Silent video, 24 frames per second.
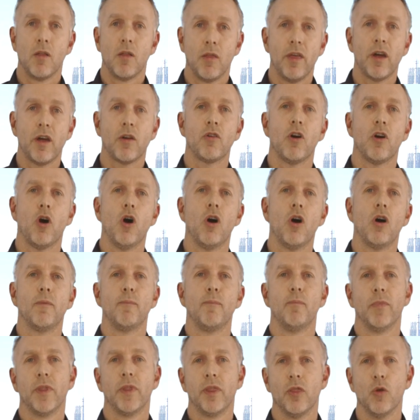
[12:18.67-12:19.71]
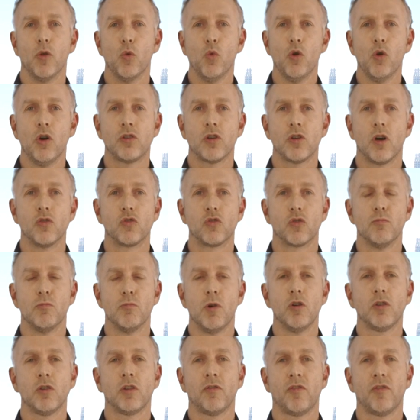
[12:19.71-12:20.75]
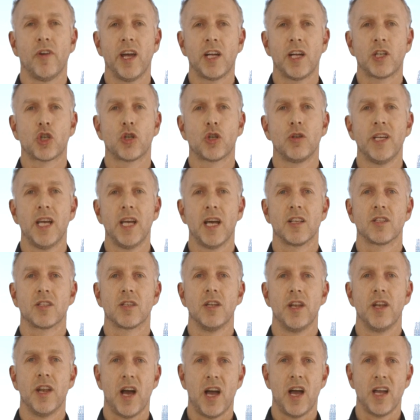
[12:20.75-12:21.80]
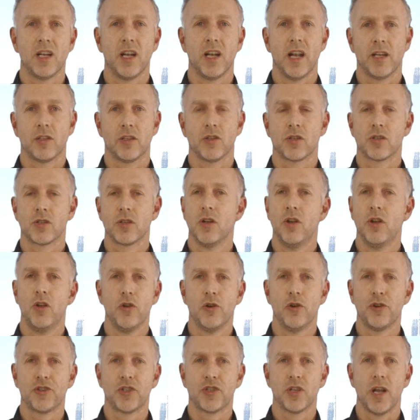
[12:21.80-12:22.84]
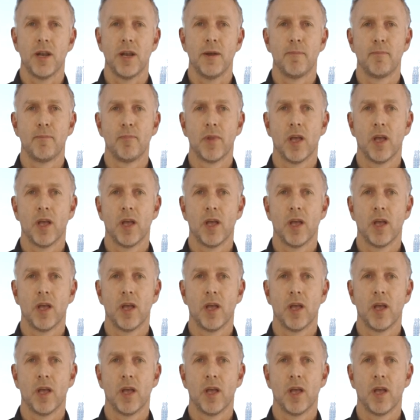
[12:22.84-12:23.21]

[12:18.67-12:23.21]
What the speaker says: The word automotive actually has 9 letters, not 10.